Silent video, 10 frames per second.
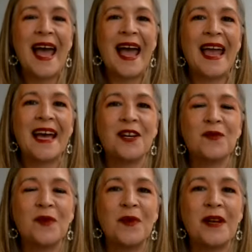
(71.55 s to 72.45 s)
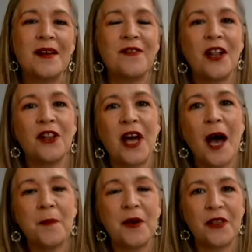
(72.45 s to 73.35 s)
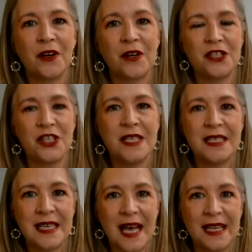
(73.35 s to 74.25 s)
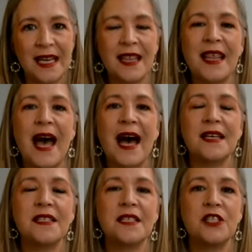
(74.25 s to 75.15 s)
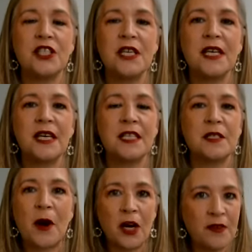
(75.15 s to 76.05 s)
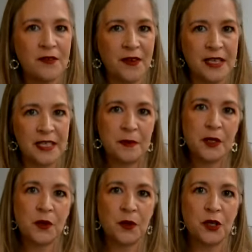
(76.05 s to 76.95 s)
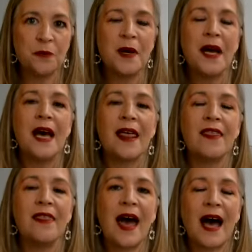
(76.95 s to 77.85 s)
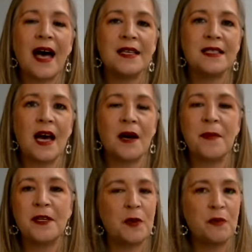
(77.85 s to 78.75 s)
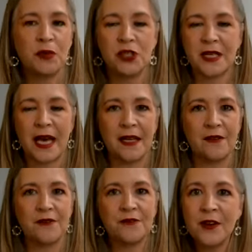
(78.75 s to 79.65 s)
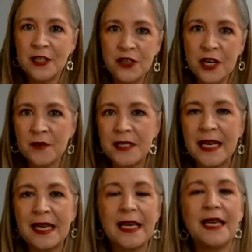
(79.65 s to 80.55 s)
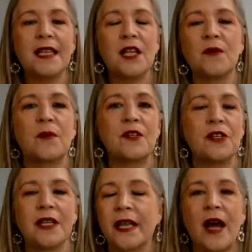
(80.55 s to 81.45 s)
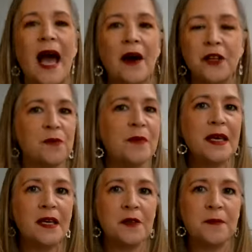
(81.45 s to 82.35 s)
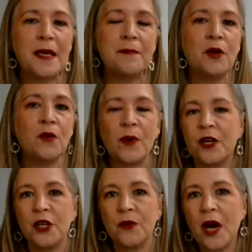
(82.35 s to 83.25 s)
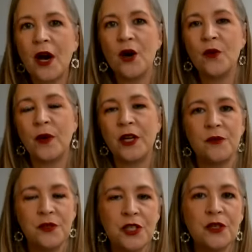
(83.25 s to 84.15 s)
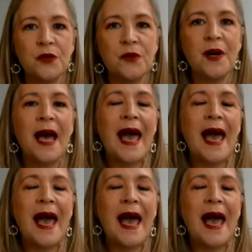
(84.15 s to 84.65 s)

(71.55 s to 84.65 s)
And when I followed up with her, she said that she is part of a Facebook group that a bunch of people are just kind of frustrated with dating. They were wondering, like, how do you meet good people? Where do you go? What do you do?